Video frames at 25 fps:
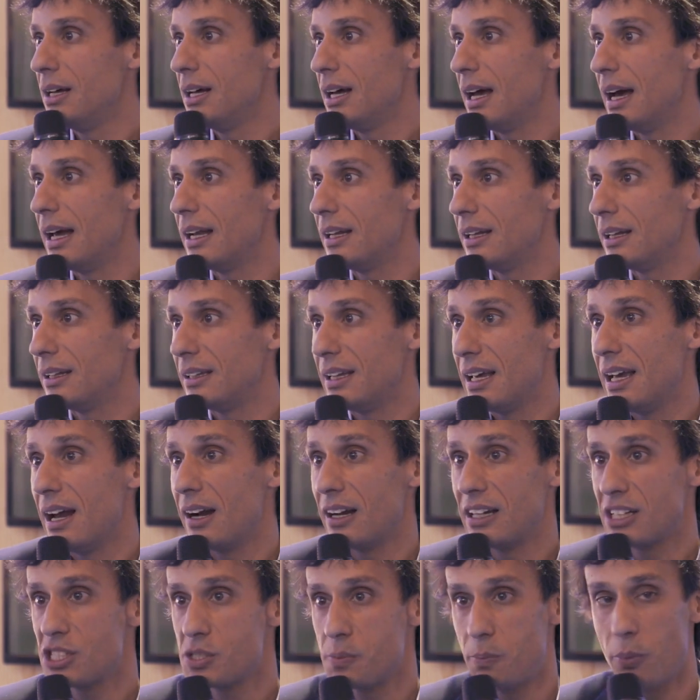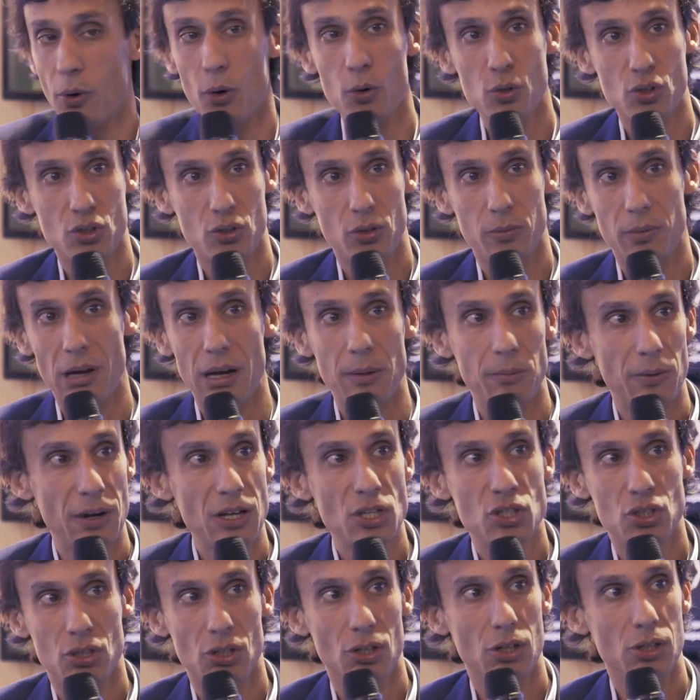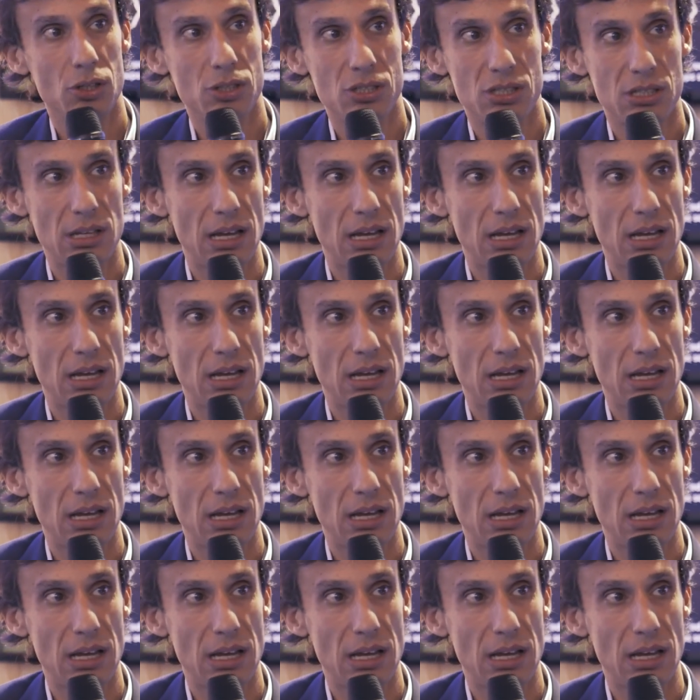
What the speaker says: and they are exposed to vibrations,